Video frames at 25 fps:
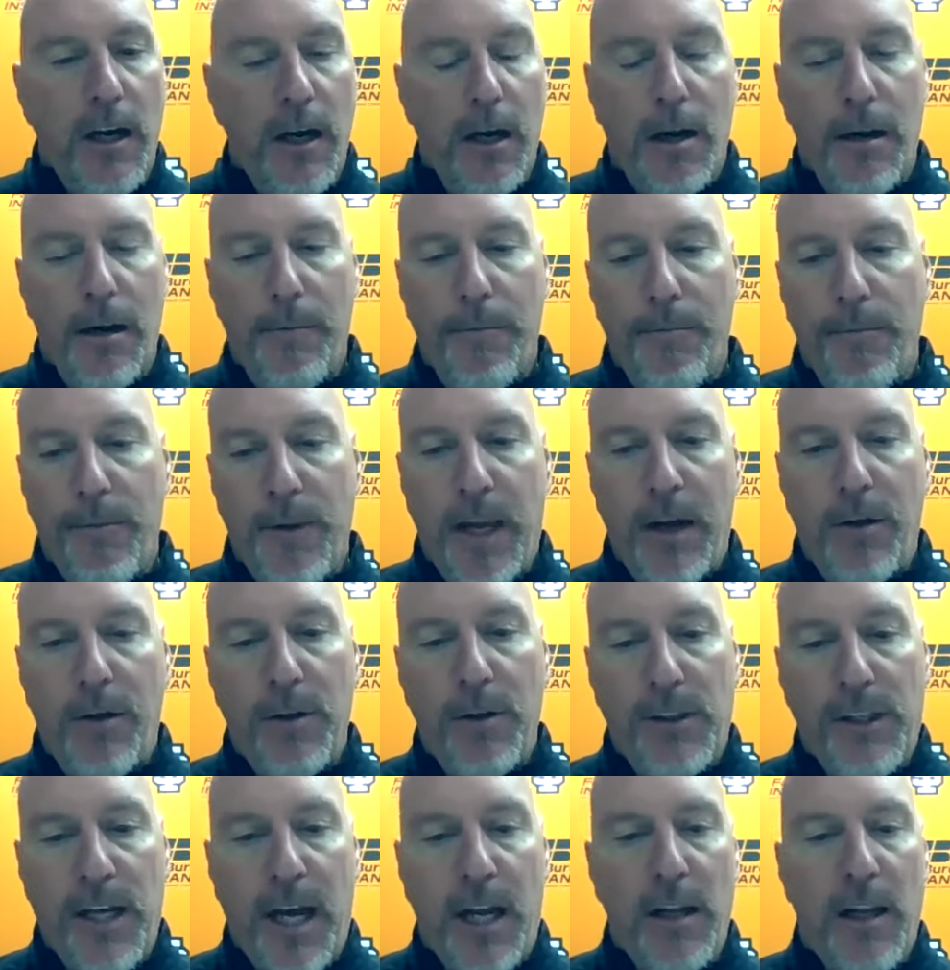Um, and
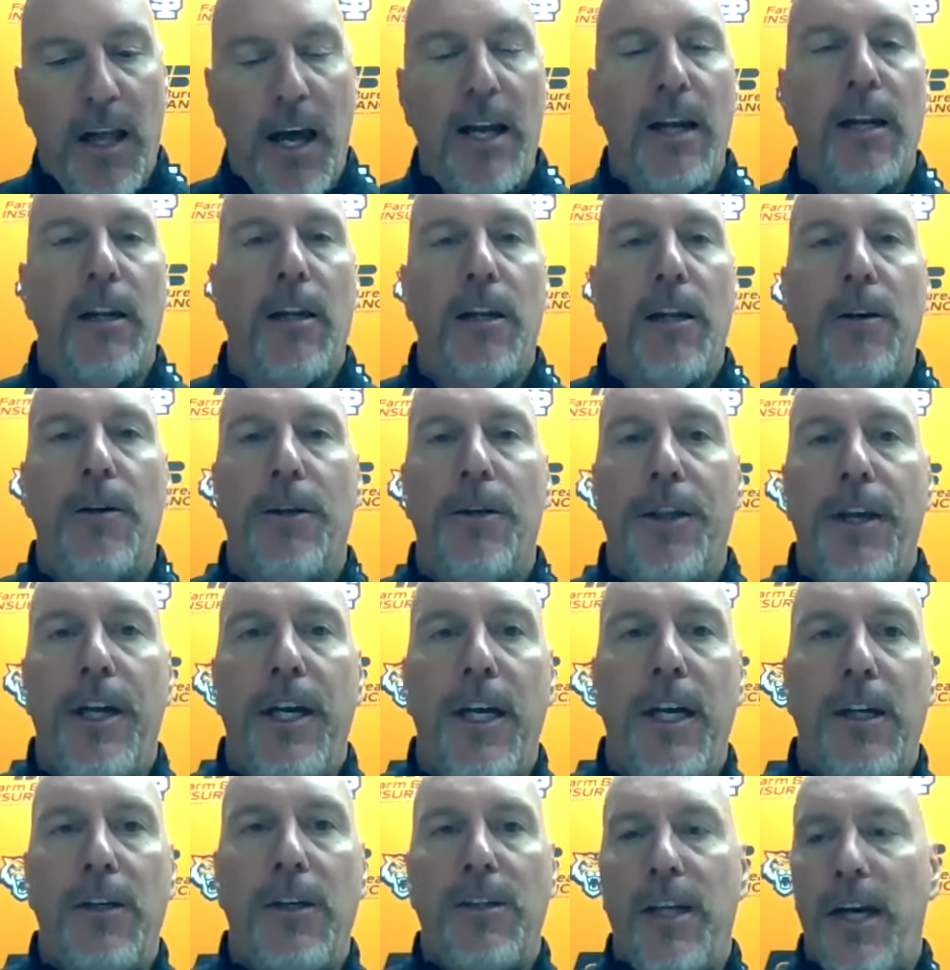we've got a lot of little
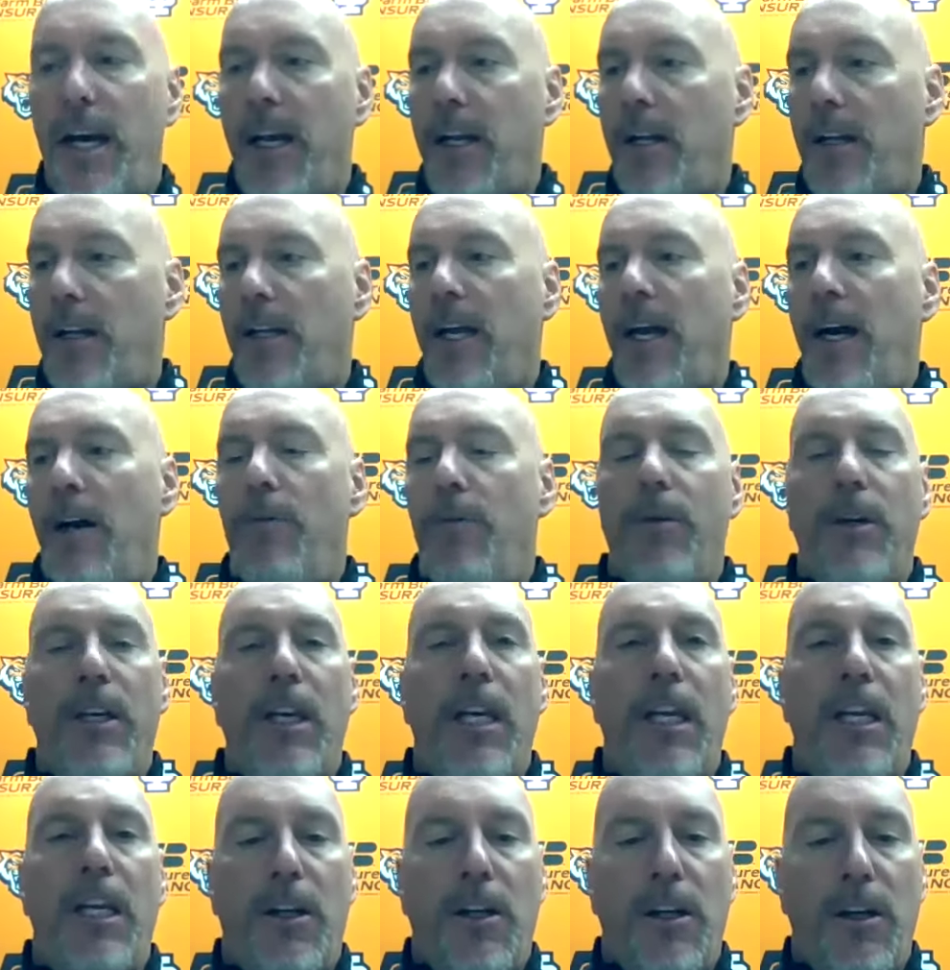things that that we
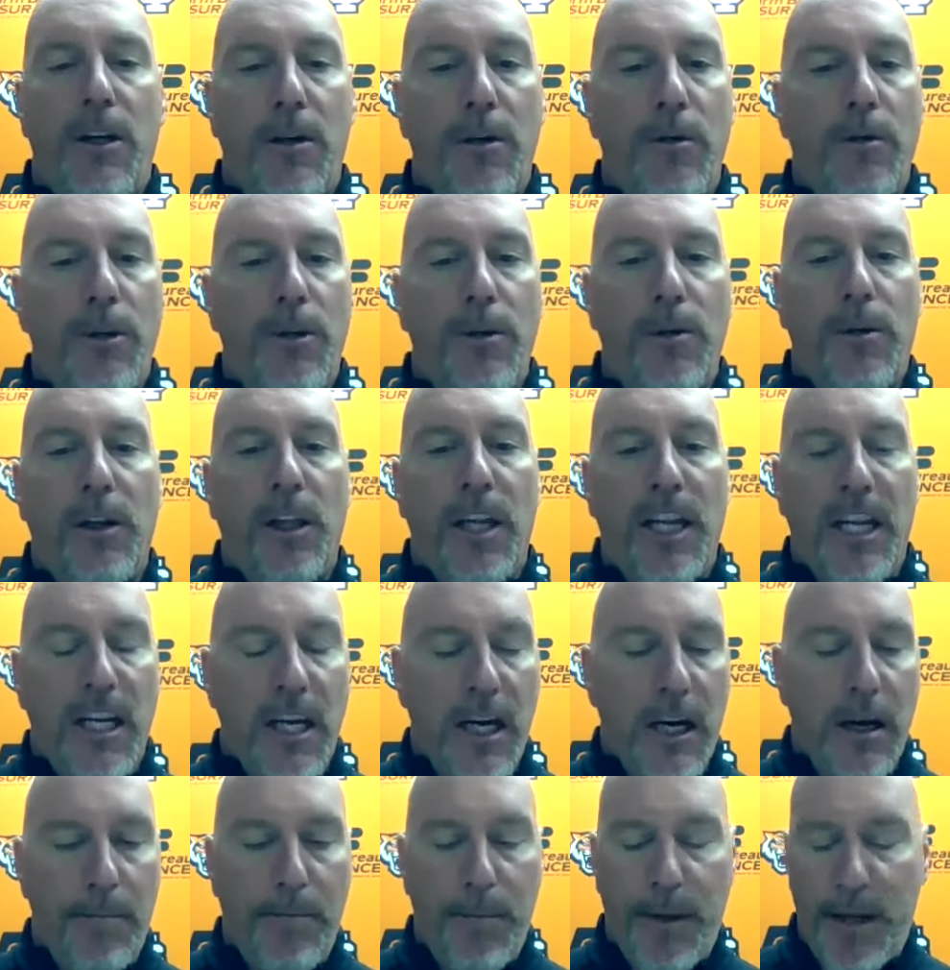need to to
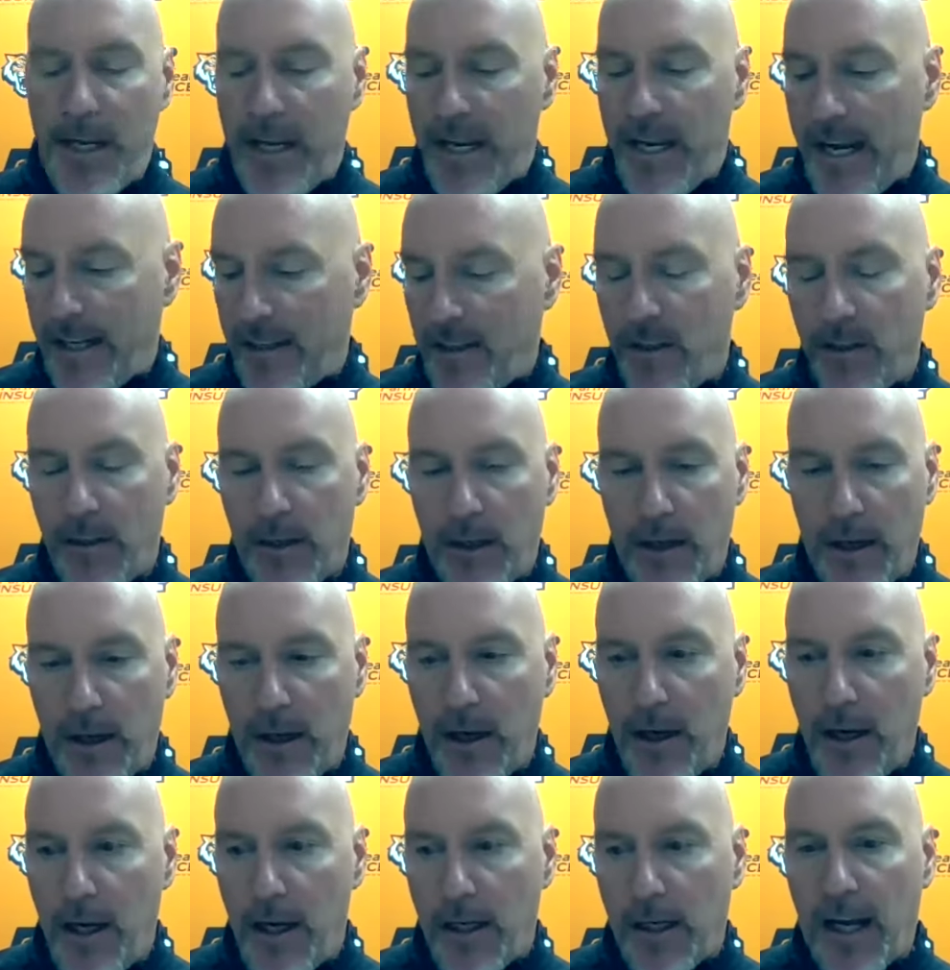clean up, and that's uh,